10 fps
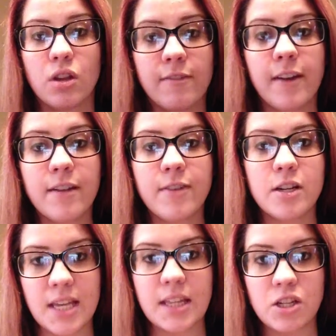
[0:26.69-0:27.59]
the very
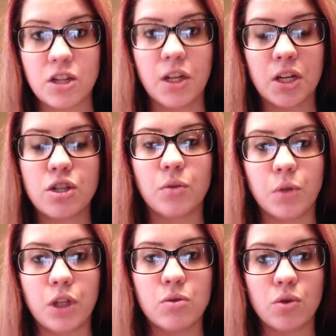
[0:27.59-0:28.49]
first thing that you need to do
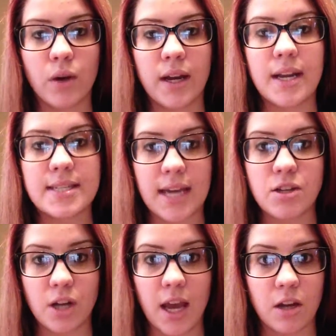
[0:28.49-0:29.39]
when you join is to
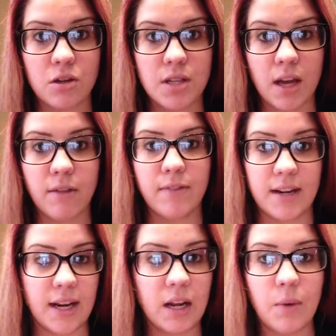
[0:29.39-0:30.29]
educate yourself
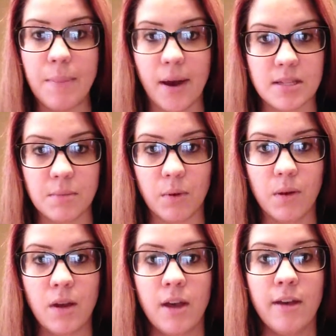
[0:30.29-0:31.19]
in any way possible.